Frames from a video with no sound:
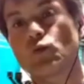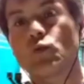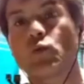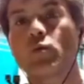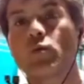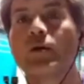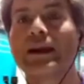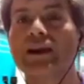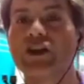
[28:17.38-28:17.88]

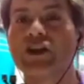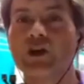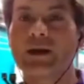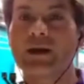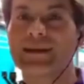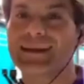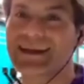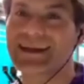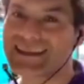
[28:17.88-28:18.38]
when you
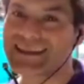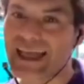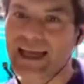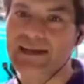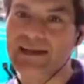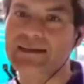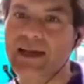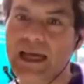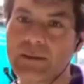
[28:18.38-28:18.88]
eat the
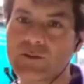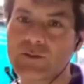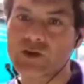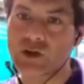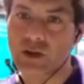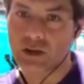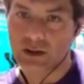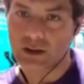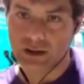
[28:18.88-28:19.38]
exact same
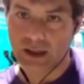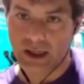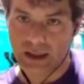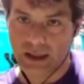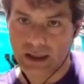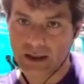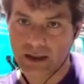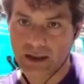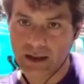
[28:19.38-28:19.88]
chocolate cake.
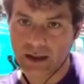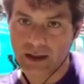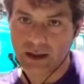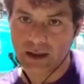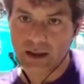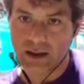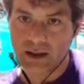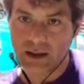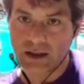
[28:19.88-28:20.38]

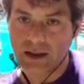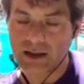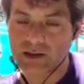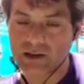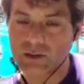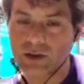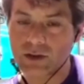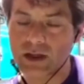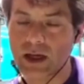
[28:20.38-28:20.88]
It
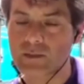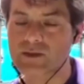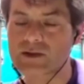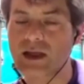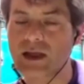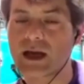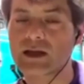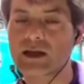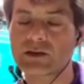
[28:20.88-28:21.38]
all comes
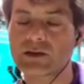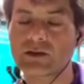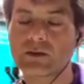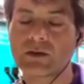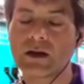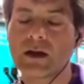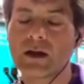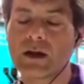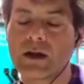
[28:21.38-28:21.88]
down
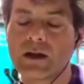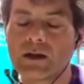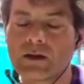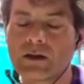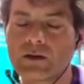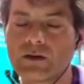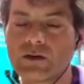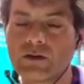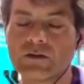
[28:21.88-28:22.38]
to,
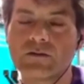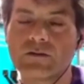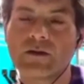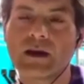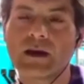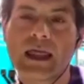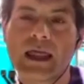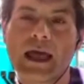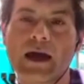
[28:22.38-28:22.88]
you've
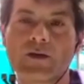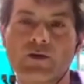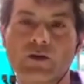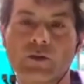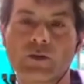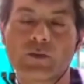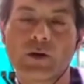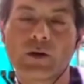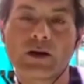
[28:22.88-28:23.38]
allowed
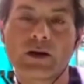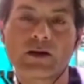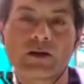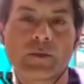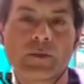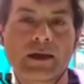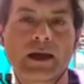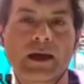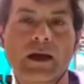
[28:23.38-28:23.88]
your body to
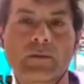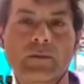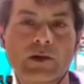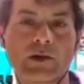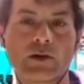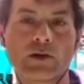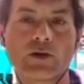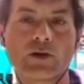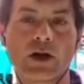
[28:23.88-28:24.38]
become
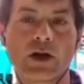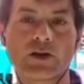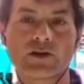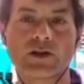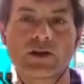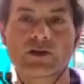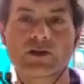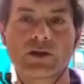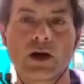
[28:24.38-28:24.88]
glucose
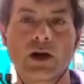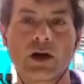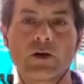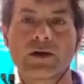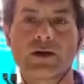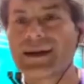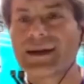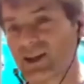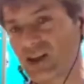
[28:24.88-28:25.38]

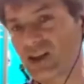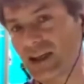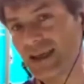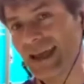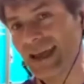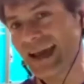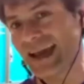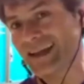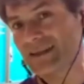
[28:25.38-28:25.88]
intolerant. She
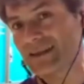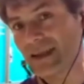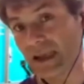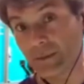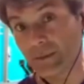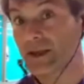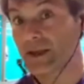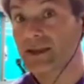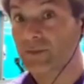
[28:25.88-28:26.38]
hasn't yet.
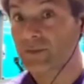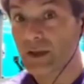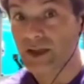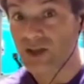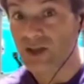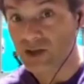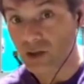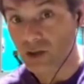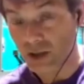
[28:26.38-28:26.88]
But it doesn't mean
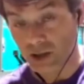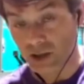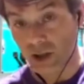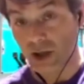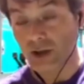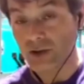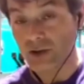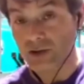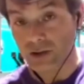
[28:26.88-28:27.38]
she's not
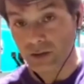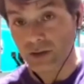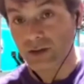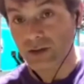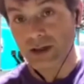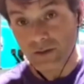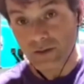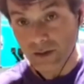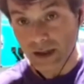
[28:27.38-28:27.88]
going to.
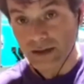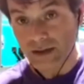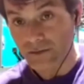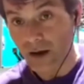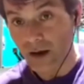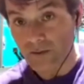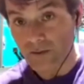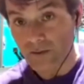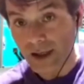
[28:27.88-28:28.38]
Give her another
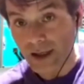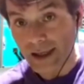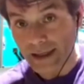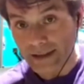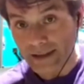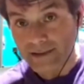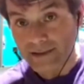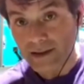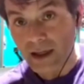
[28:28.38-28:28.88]
5
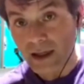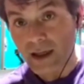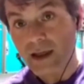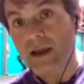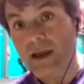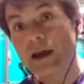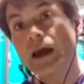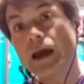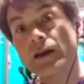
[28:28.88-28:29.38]
years
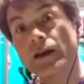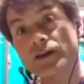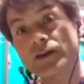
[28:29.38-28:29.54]
and